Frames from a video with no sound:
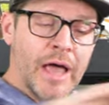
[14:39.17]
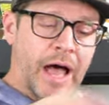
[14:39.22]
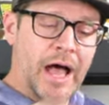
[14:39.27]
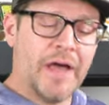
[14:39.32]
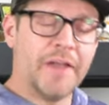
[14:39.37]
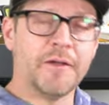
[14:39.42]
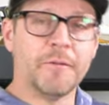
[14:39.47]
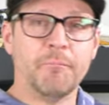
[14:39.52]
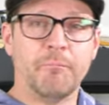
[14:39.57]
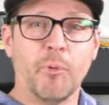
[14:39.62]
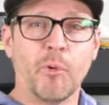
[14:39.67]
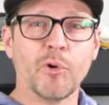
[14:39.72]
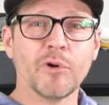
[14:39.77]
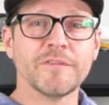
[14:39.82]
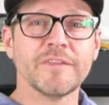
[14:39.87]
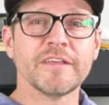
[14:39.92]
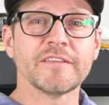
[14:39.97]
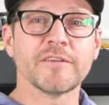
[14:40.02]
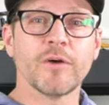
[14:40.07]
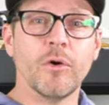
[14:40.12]
on a
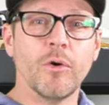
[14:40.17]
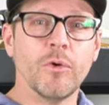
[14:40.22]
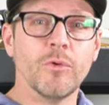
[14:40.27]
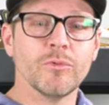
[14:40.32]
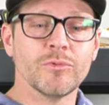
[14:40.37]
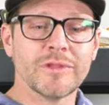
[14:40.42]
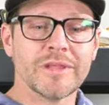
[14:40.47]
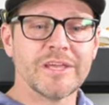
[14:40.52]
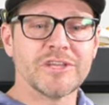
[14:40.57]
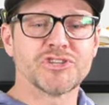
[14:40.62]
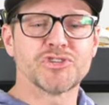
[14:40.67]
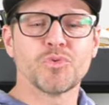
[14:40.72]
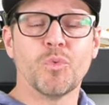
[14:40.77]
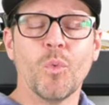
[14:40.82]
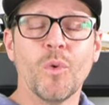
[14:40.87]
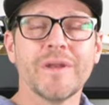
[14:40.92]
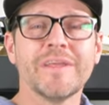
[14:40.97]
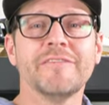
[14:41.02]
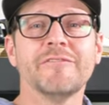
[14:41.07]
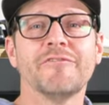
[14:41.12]
board that's only
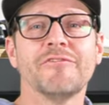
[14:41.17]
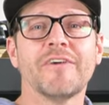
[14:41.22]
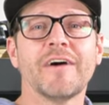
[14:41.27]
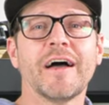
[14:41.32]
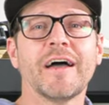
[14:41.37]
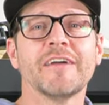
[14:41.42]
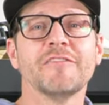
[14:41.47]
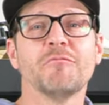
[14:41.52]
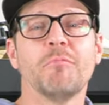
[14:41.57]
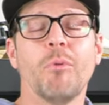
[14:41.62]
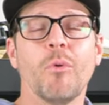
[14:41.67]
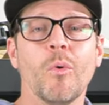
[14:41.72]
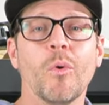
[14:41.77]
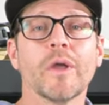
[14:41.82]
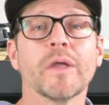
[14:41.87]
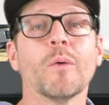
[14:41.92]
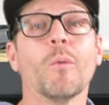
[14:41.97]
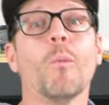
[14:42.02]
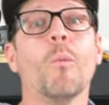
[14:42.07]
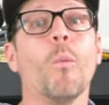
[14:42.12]

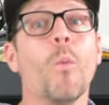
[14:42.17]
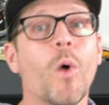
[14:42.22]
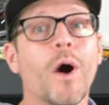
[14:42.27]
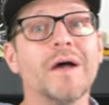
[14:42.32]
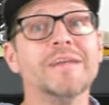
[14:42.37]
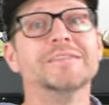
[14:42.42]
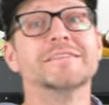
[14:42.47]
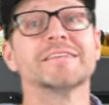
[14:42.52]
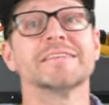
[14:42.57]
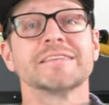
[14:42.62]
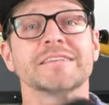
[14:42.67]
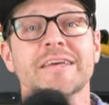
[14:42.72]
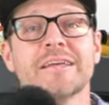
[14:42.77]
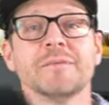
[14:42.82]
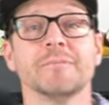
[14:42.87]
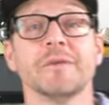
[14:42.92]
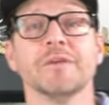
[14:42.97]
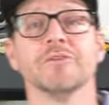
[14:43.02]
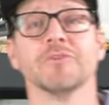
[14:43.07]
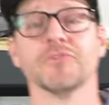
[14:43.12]
25.1
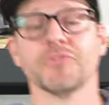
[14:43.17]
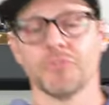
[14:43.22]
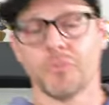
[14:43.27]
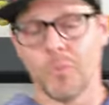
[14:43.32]
centimeters